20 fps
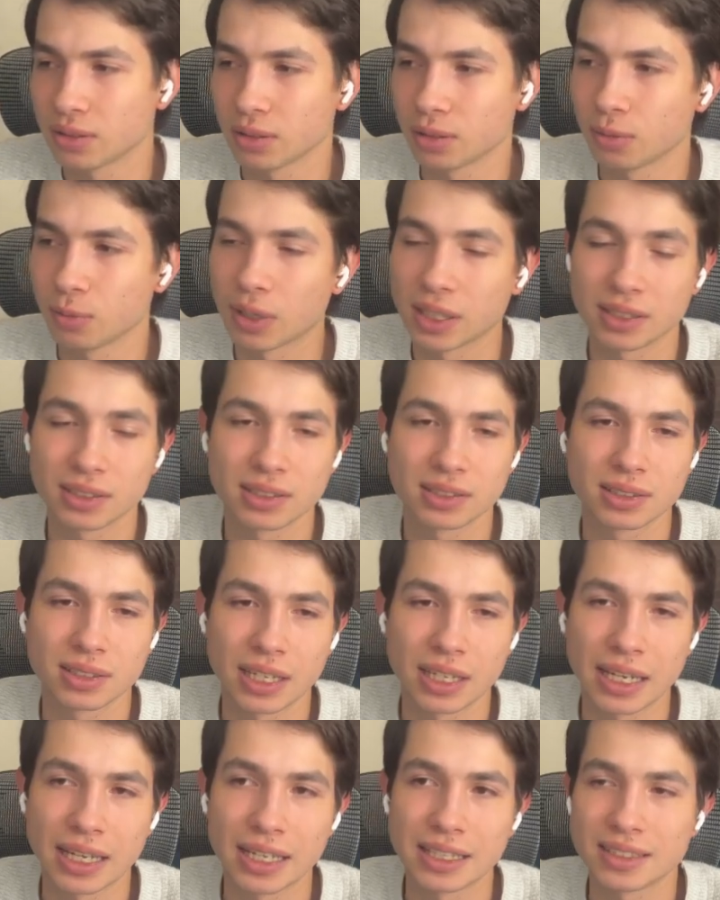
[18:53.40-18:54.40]
what's
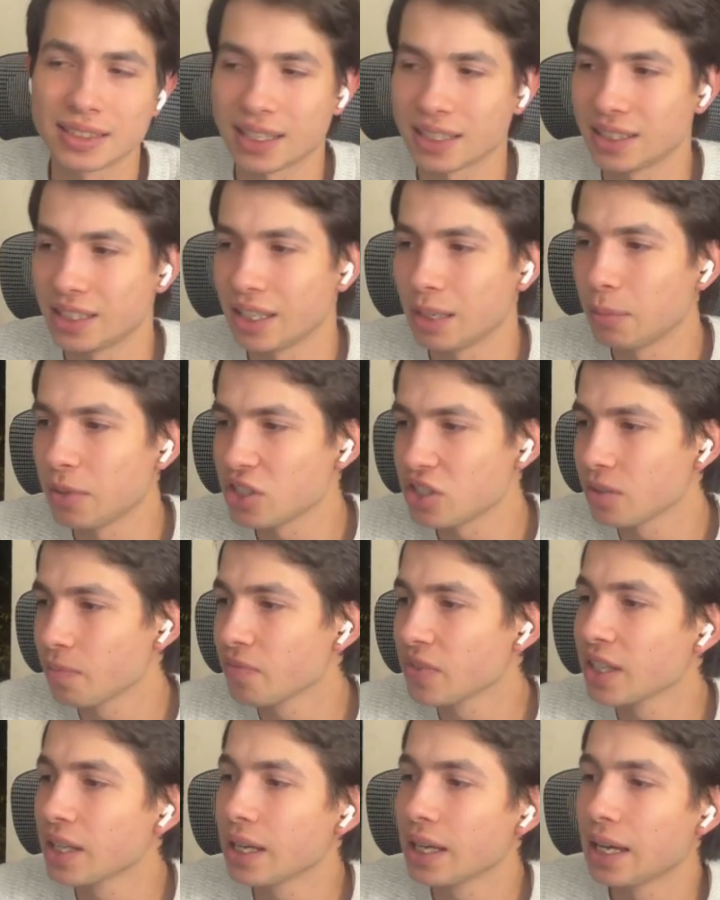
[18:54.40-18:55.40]
inside the image.
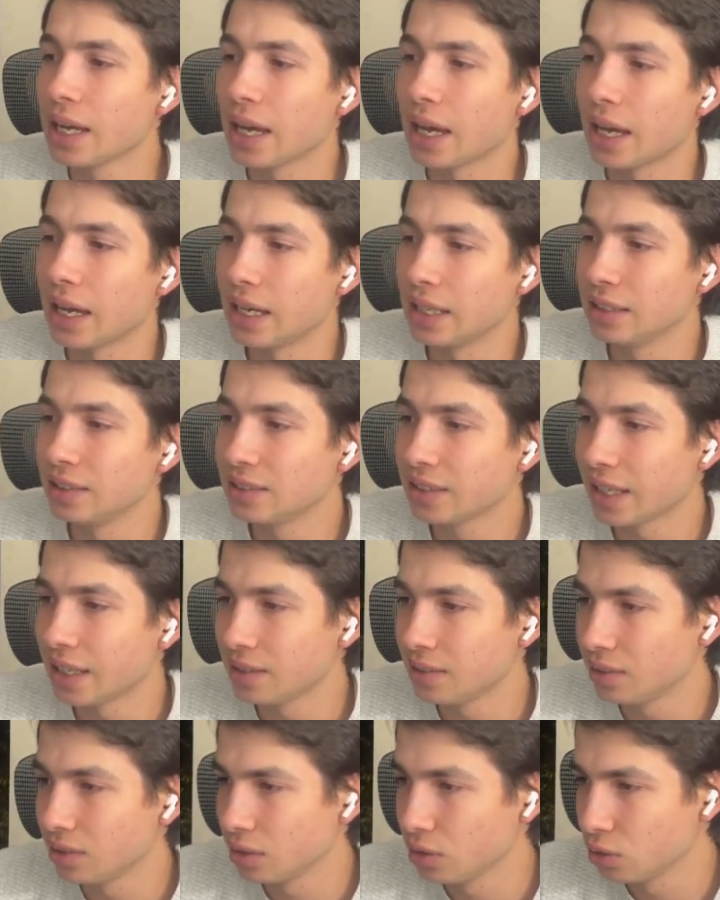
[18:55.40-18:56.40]
And in this
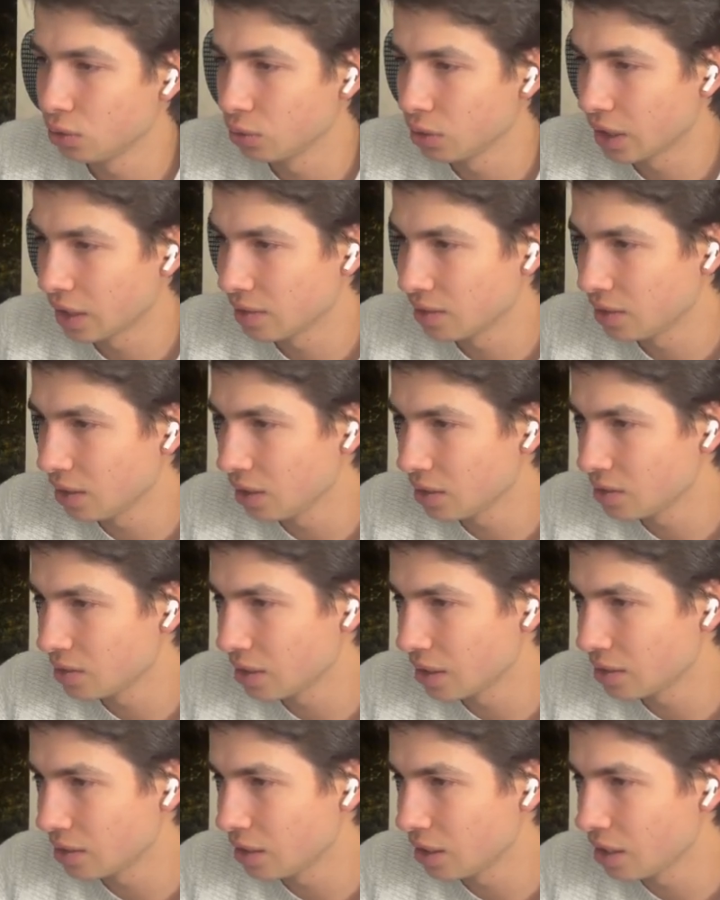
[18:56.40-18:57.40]
case, you can see it
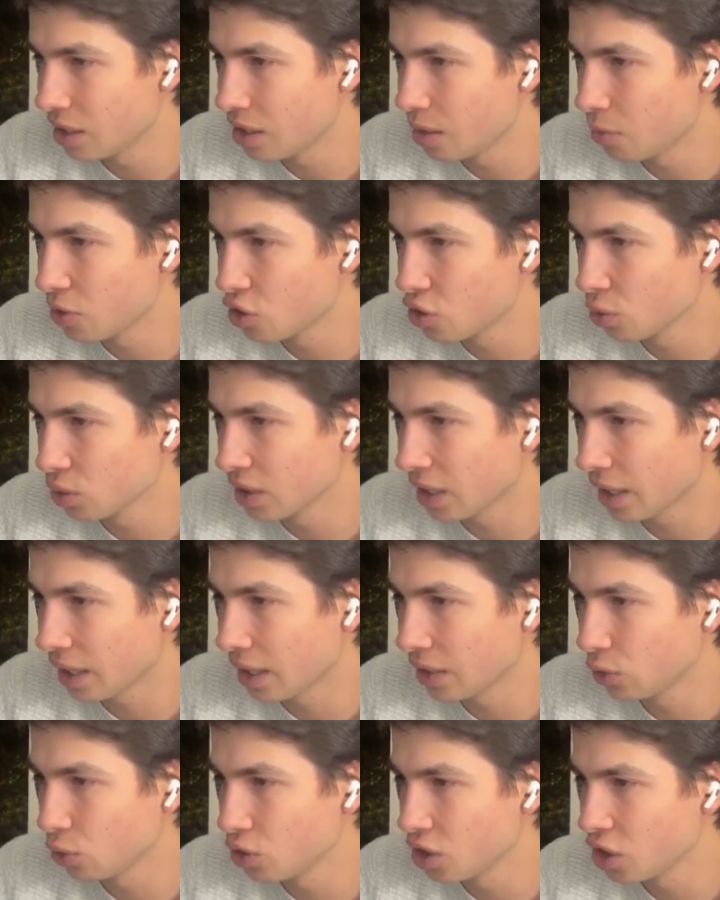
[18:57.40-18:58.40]
said the image shows a
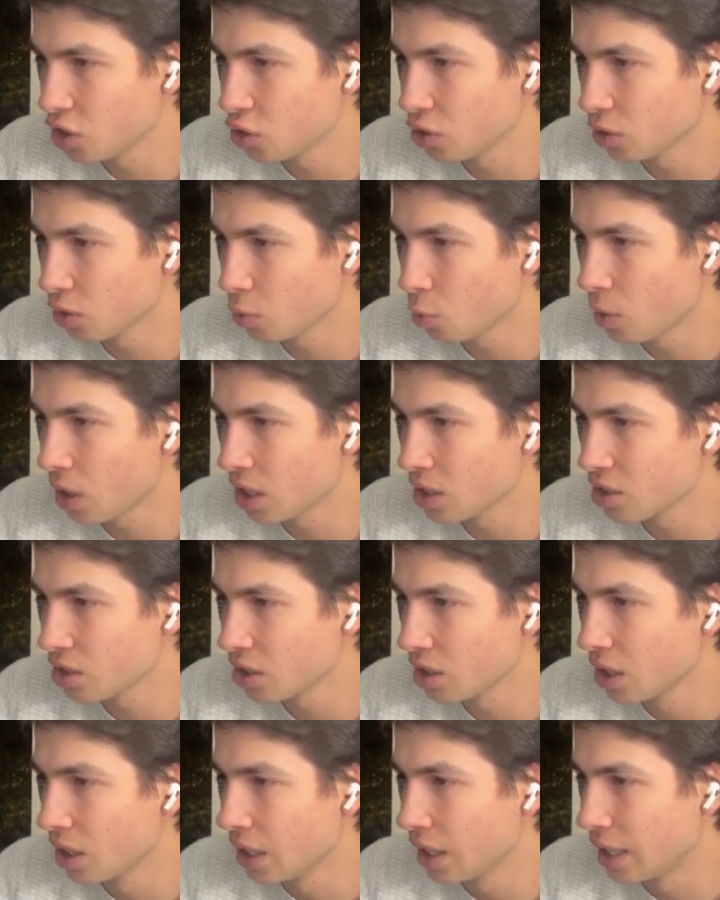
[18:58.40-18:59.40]
Casio G-Shock
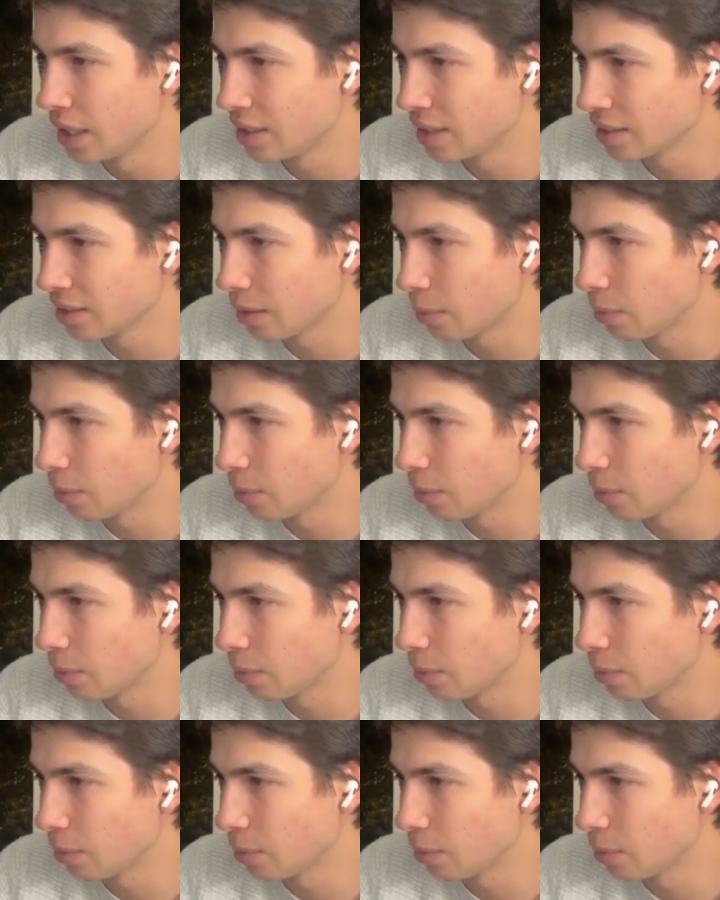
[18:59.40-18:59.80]
watch. It has a